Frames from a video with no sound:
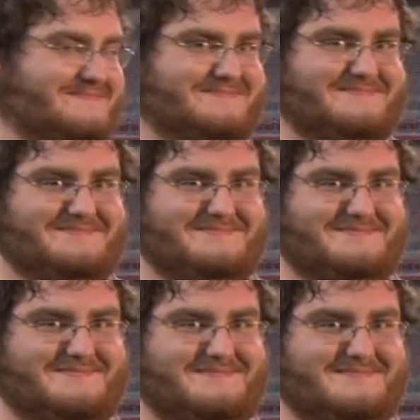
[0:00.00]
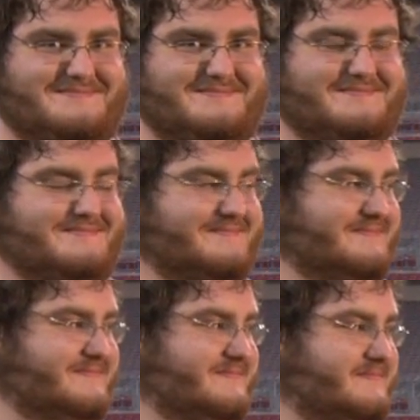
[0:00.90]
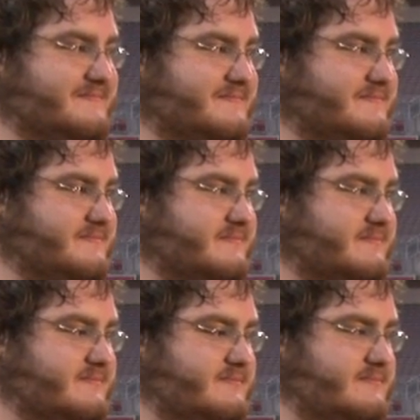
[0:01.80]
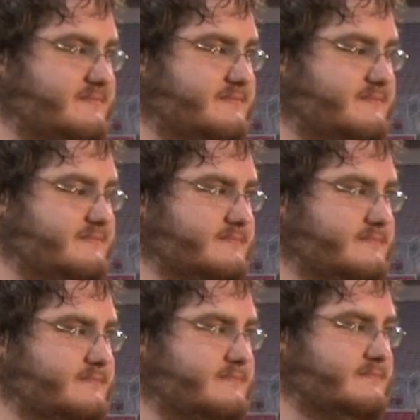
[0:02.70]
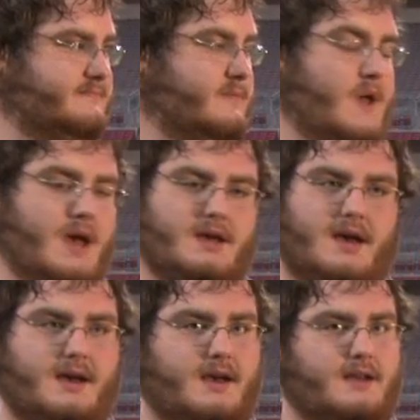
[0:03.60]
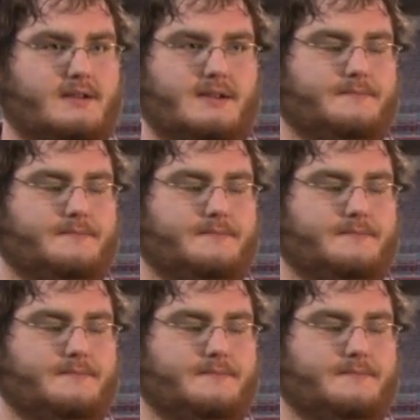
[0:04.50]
The person shown says nothing.